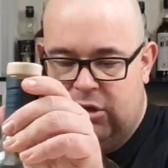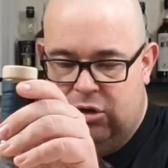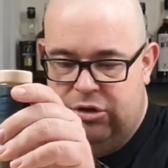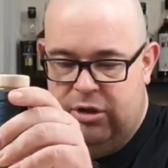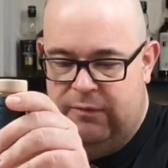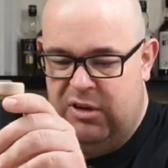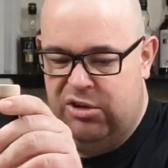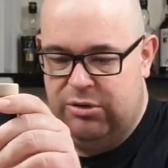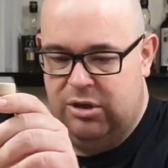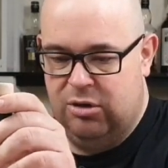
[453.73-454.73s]
non-chill
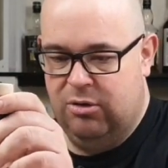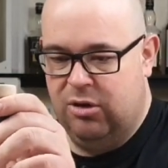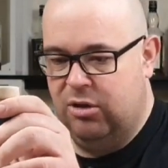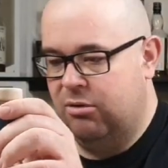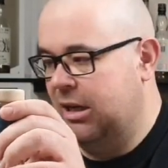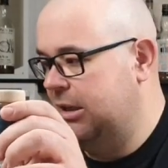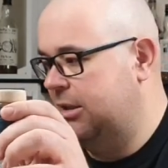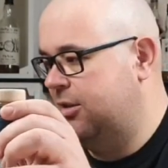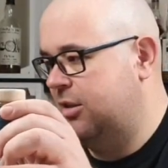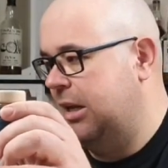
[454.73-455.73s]
filtered, no color
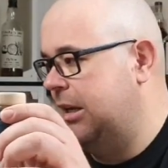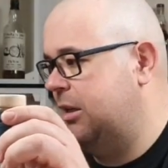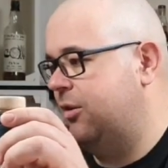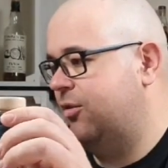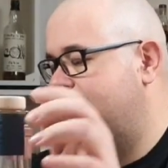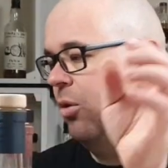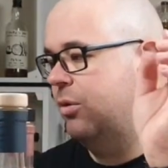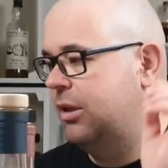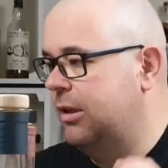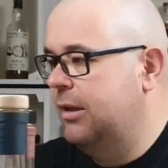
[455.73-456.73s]
added, slightly
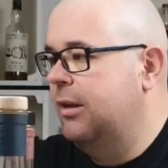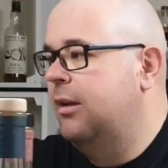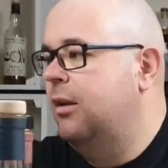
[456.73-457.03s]
smoky,